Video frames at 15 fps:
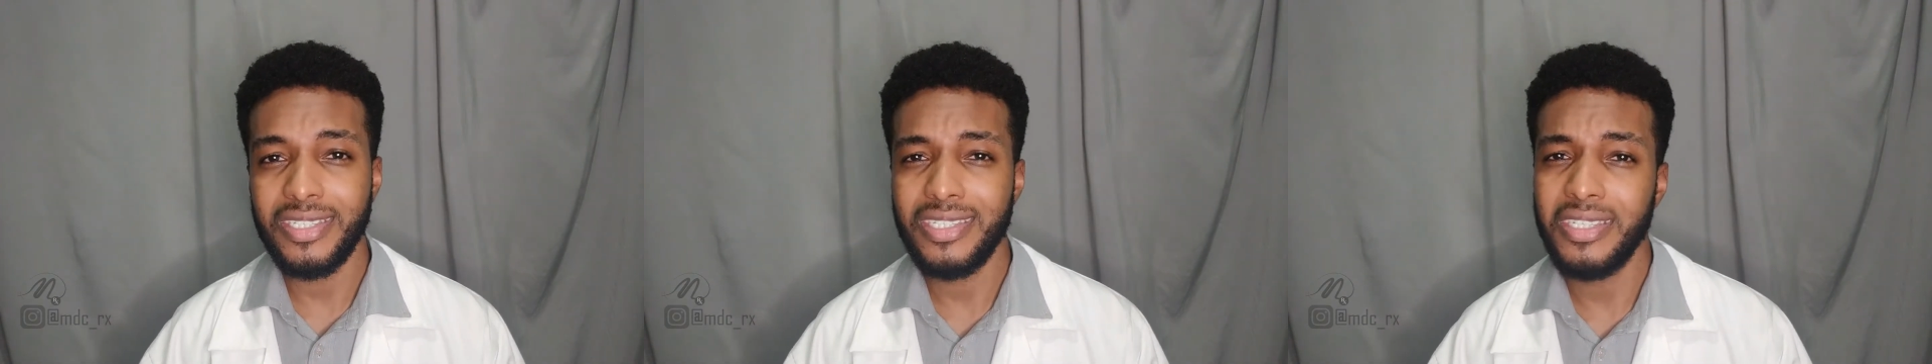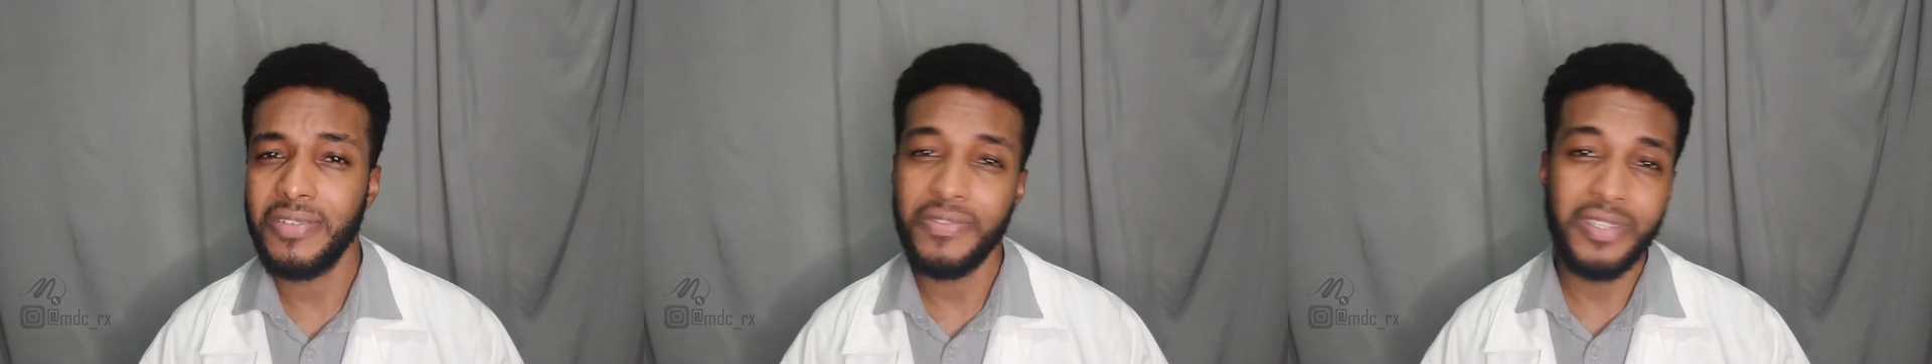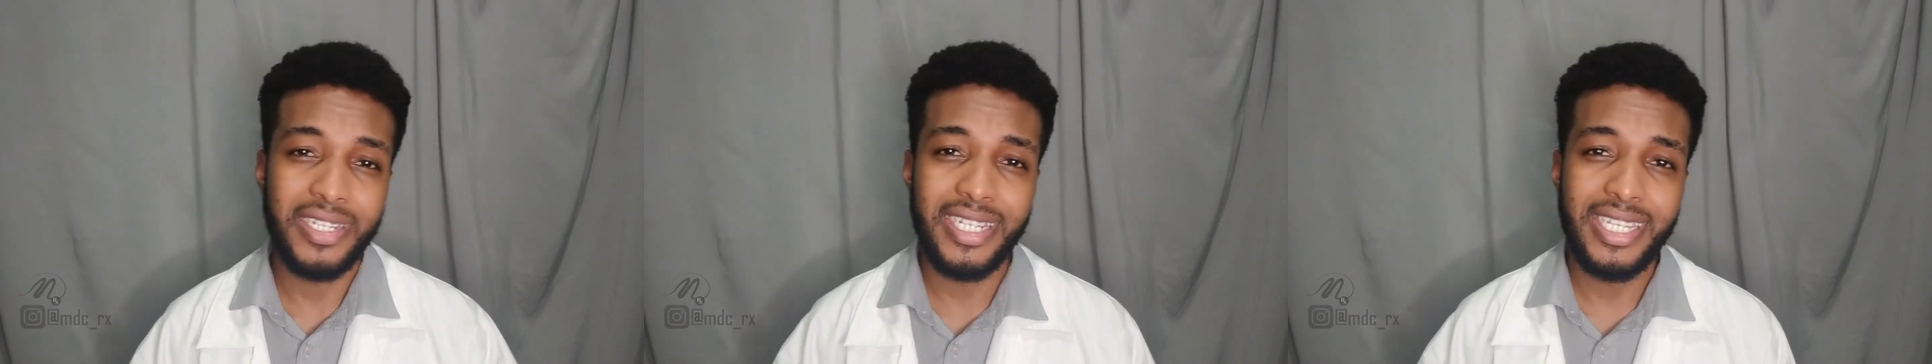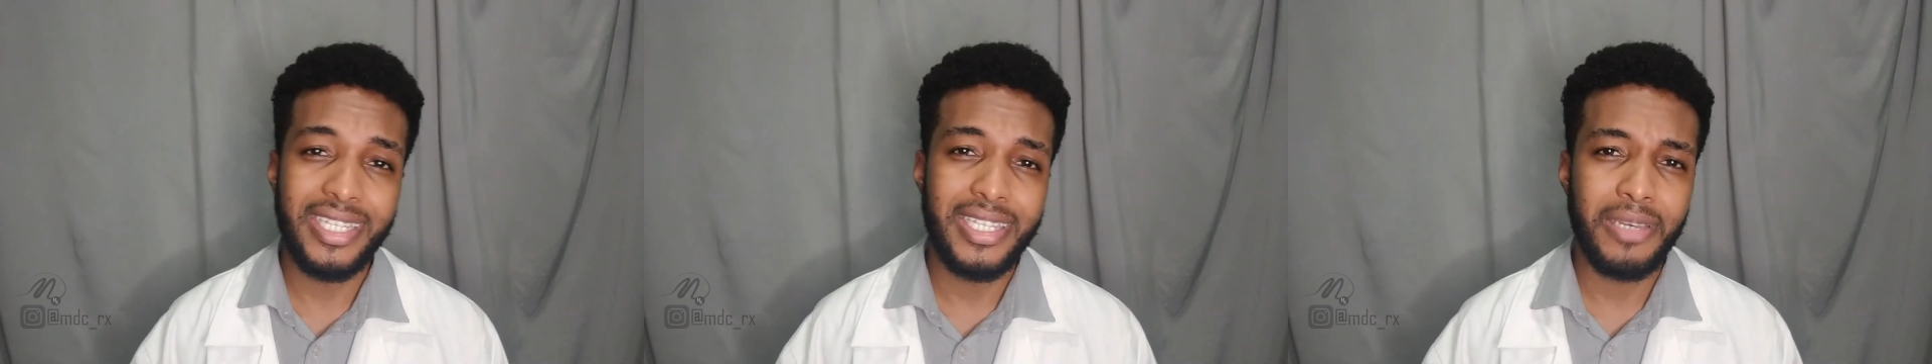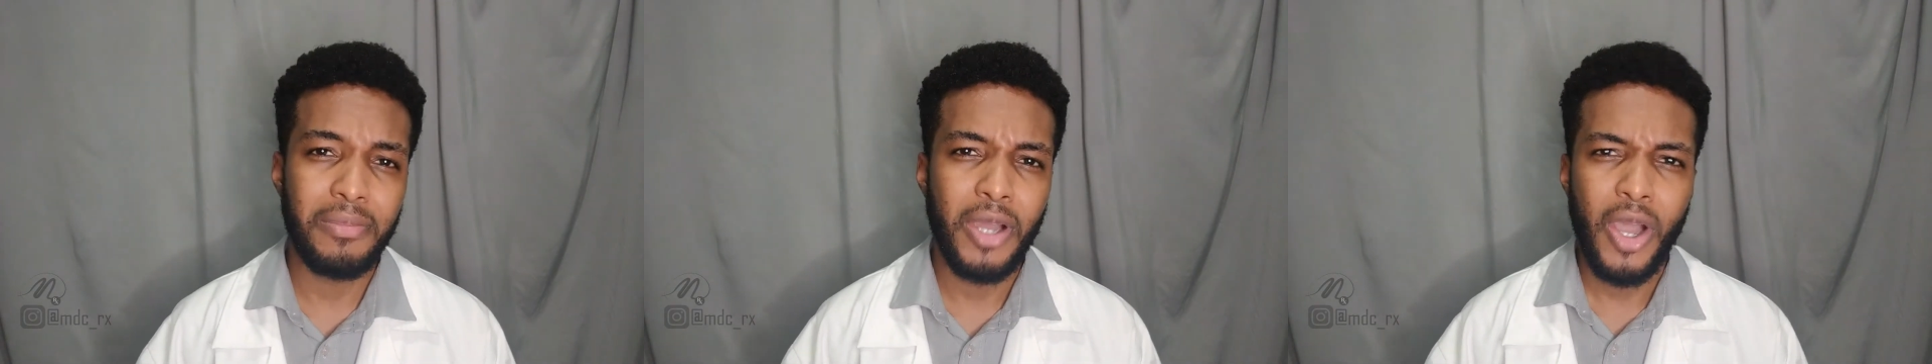see if you
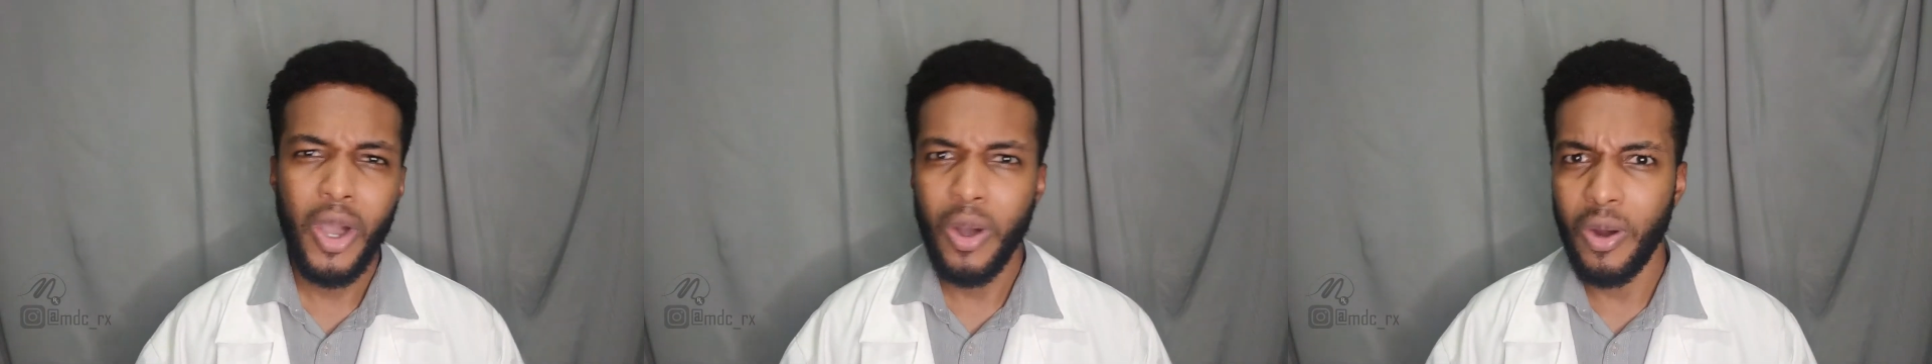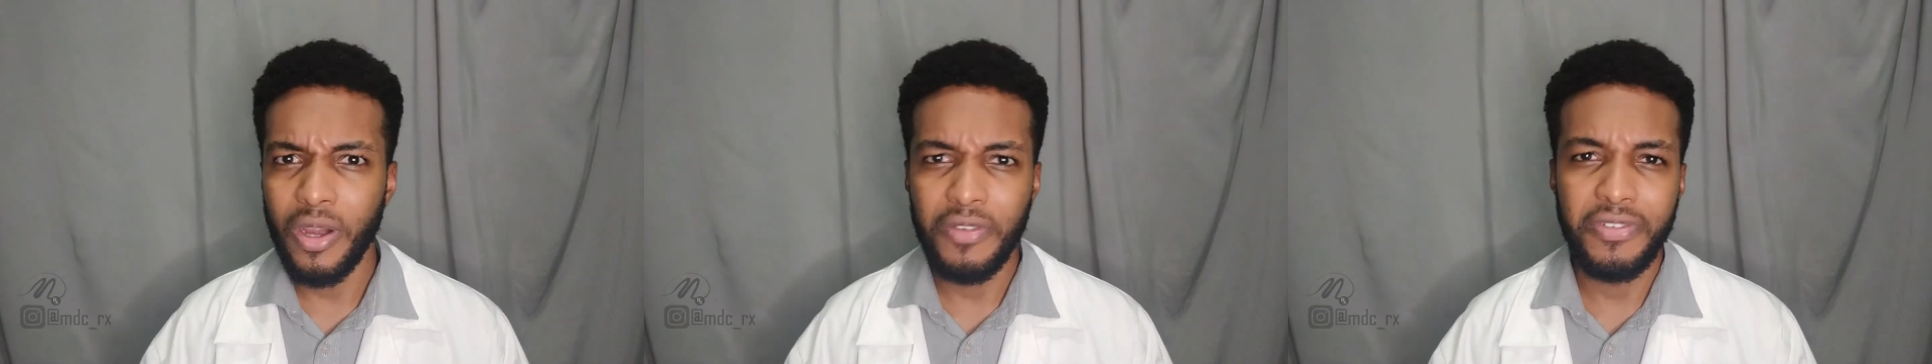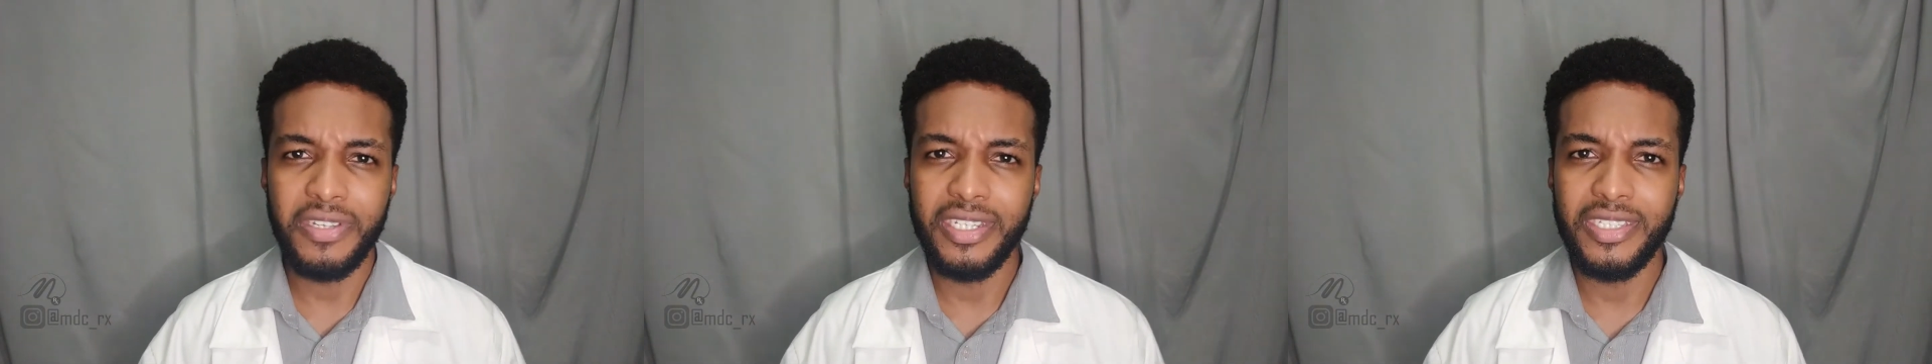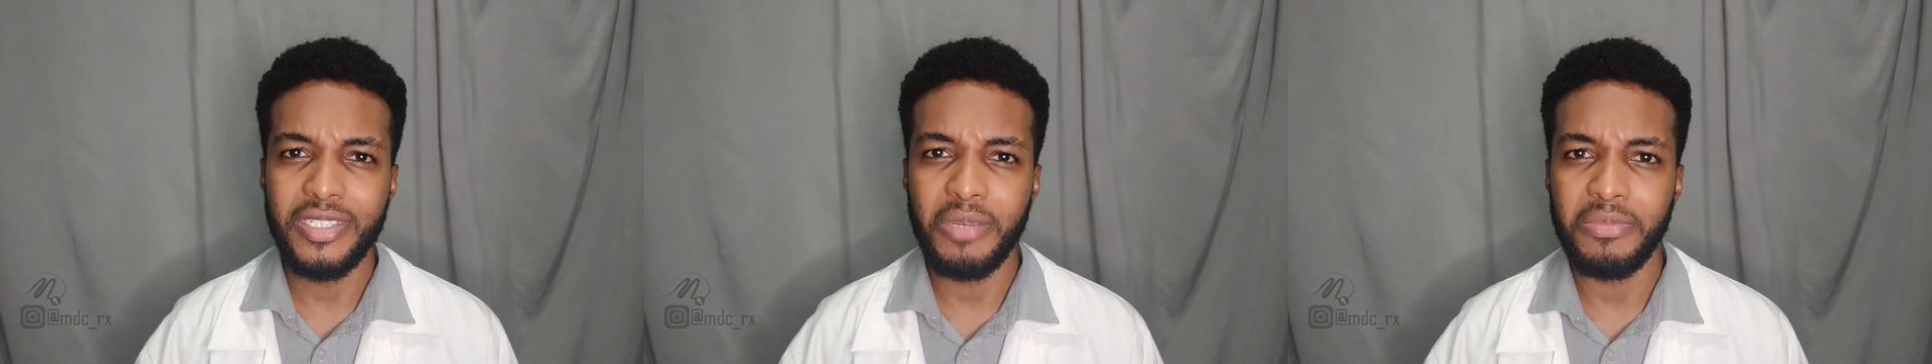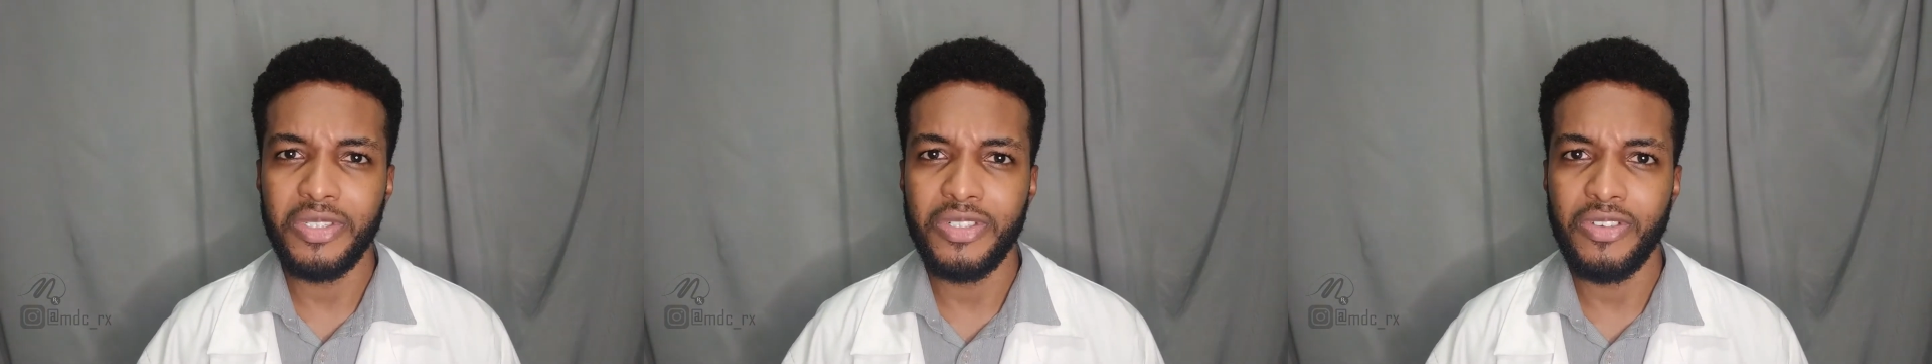need them or if you need
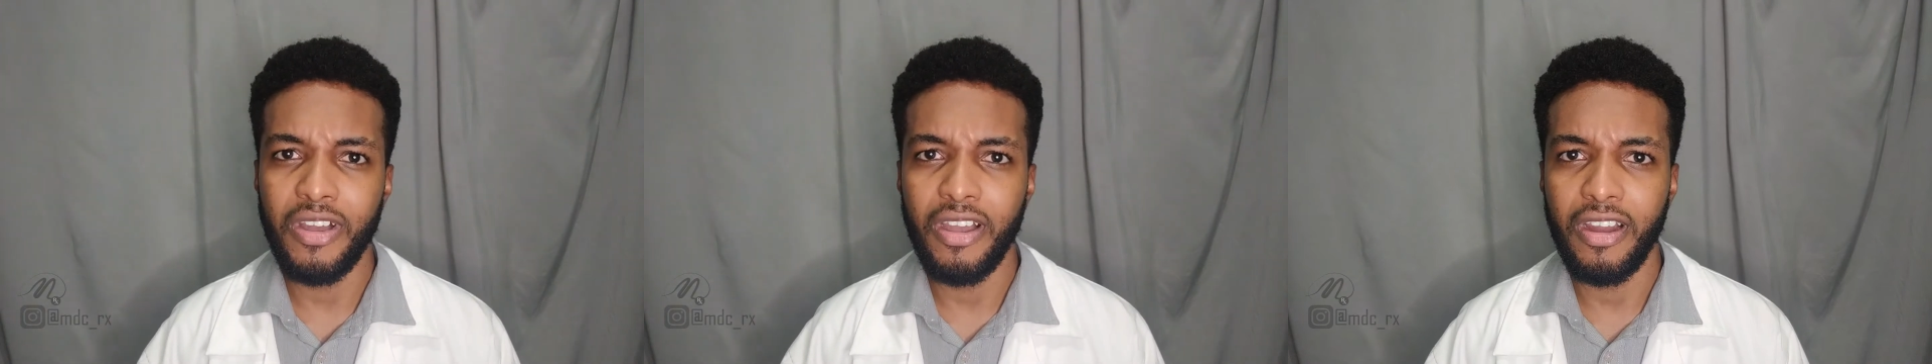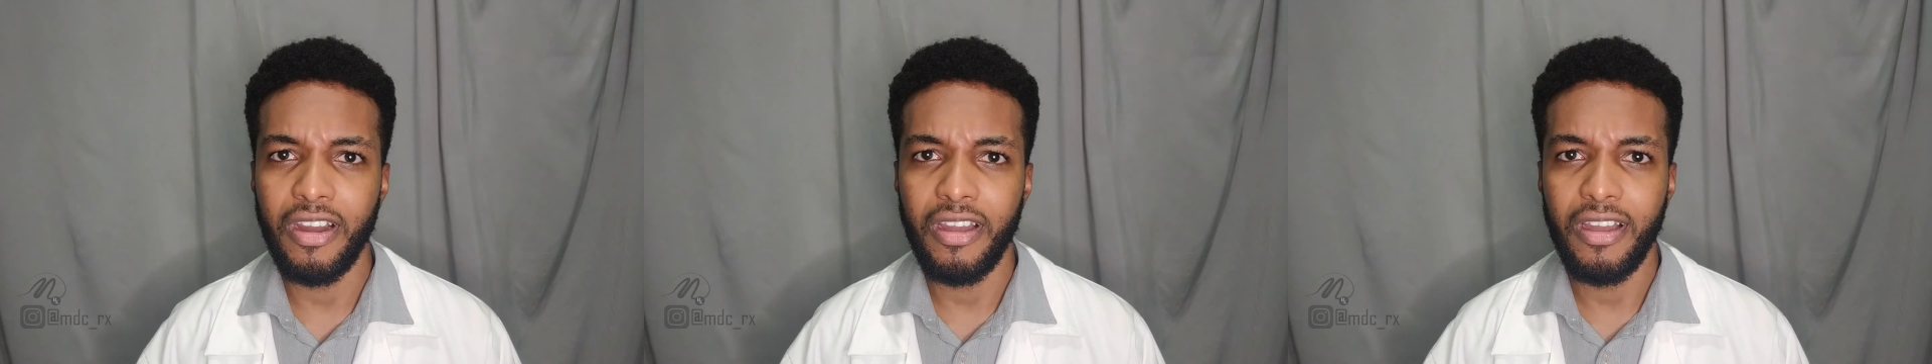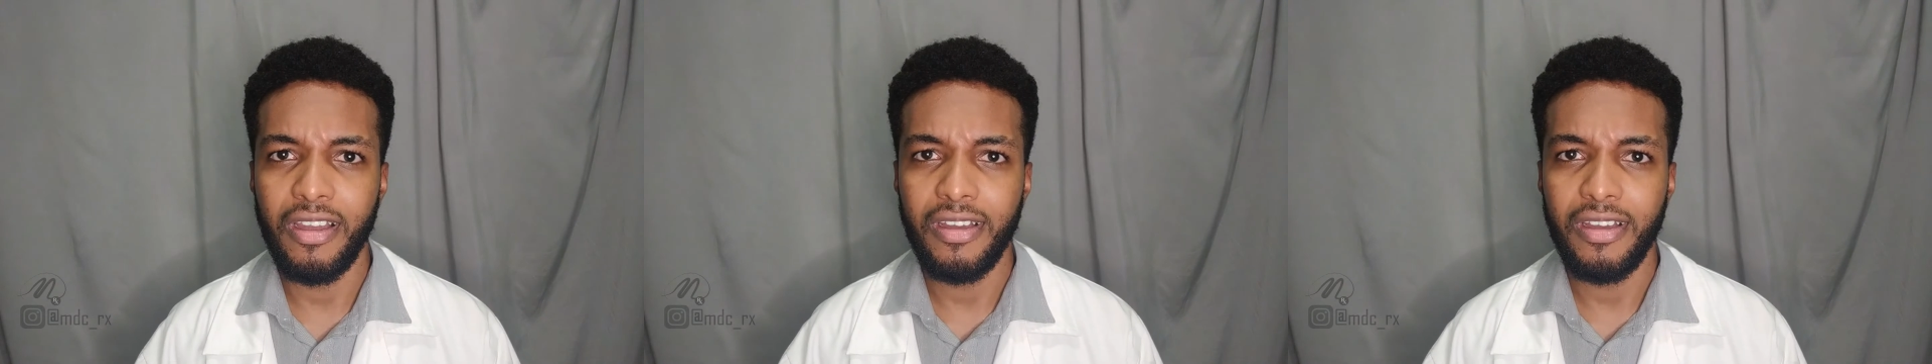something stronger.